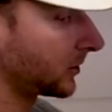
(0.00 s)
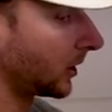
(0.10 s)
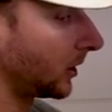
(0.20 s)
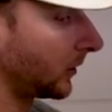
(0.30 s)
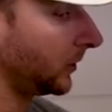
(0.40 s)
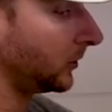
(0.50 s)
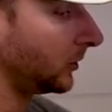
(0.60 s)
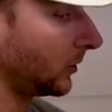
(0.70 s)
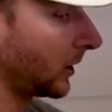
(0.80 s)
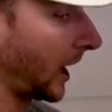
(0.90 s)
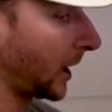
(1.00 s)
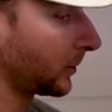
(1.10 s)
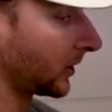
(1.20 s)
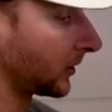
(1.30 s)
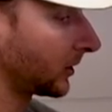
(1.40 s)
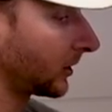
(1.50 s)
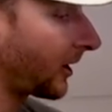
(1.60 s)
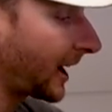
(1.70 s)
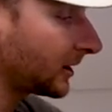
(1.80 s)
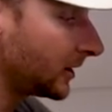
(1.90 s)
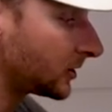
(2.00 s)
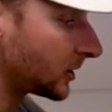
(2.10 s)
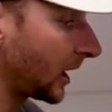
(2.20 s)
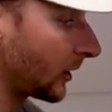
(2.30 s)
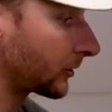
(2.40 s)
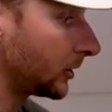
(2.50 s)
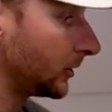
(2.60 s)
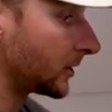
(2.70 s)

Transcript: so if you do happen to slightly sand through,